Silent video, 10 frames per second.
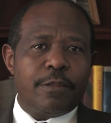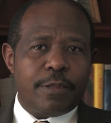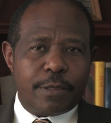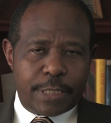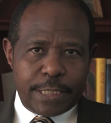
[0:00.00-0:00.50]

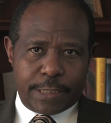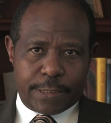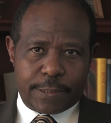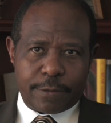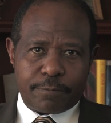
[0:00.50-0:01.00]
The
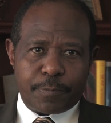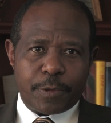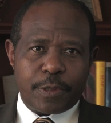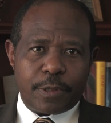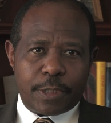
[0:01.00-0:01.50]
leaders,
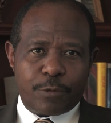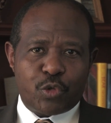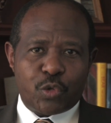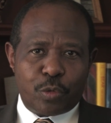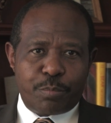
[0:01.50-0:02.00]
they
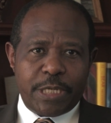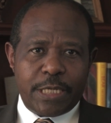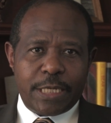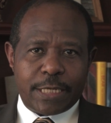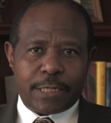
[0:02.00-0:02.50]
should
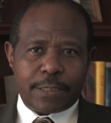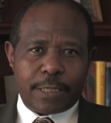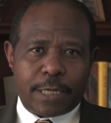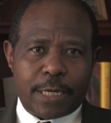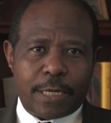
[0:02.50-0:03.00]
be held
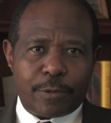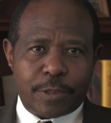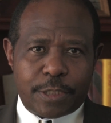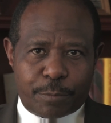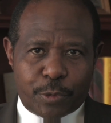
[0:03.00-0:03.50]

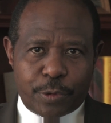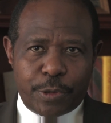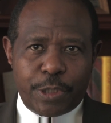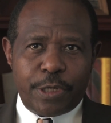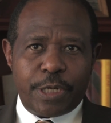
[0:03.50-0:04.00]
accountable,
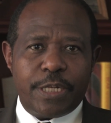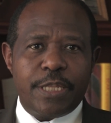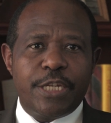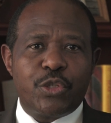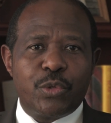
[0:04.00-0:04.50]
and
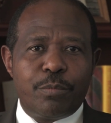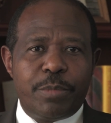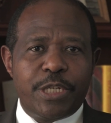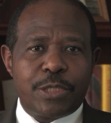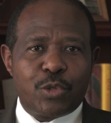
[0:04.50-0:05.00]
they should
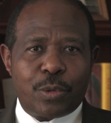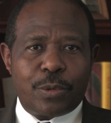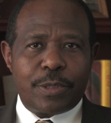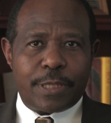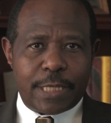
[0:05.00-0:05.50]
be
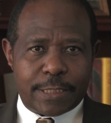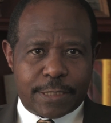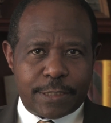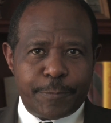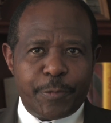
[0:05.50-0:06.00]
told
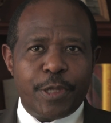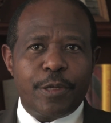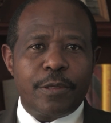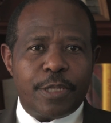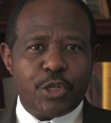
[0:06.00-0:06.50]
this.
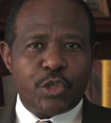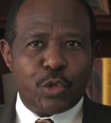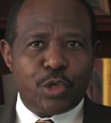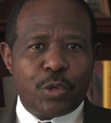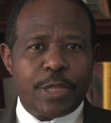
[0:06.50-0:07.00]
They
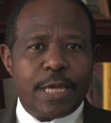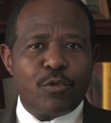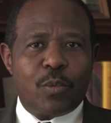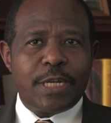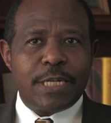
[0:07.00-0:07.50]
should know that
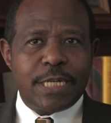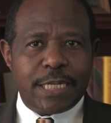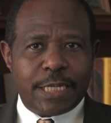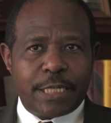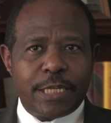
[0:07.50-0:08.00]
one
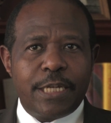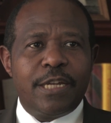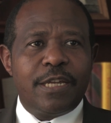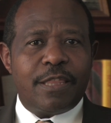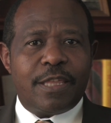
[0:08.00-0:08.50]
day
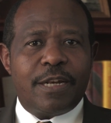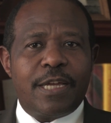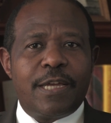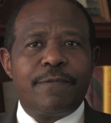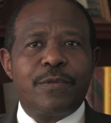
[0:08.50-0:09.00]
they'll
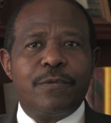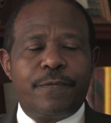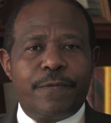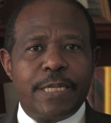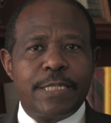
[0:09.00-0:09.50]
have to
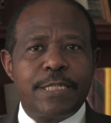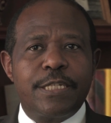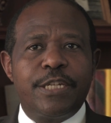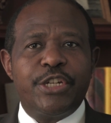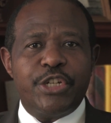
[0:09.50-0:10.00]
face
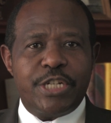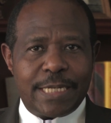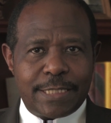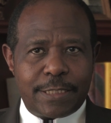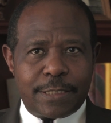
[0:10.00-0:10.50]

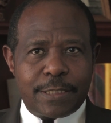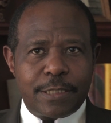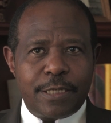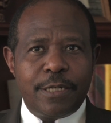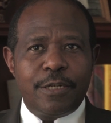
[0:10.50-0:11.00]
justice.
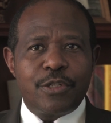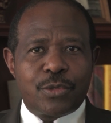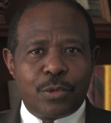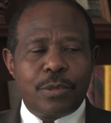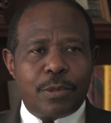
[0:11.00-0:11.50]

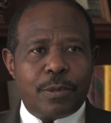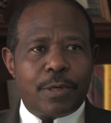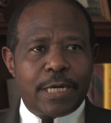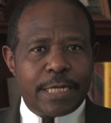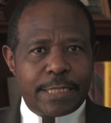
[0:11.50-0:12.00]
Soon or
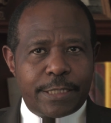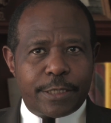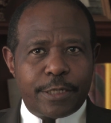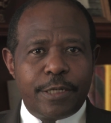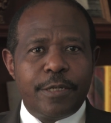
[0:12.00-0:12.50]
later,
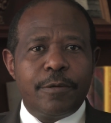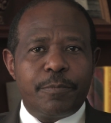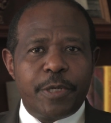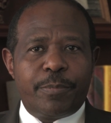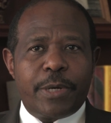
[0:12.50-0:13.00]

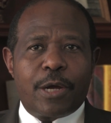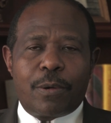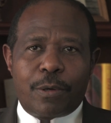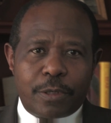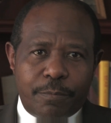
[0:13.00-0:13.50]
people are
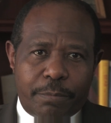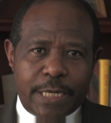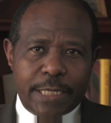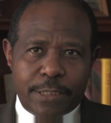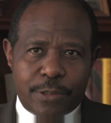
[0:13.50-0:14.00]
caught
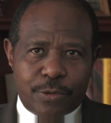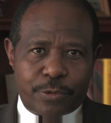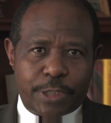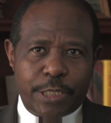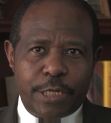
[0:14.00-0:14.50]
by
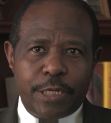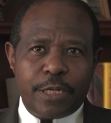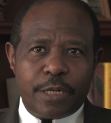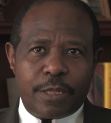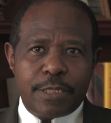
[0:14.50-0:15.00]
history,
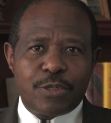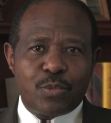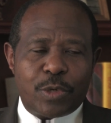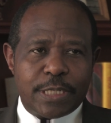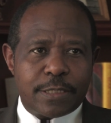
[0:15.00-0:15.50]
and
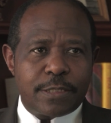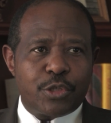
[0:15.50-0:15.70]
these ones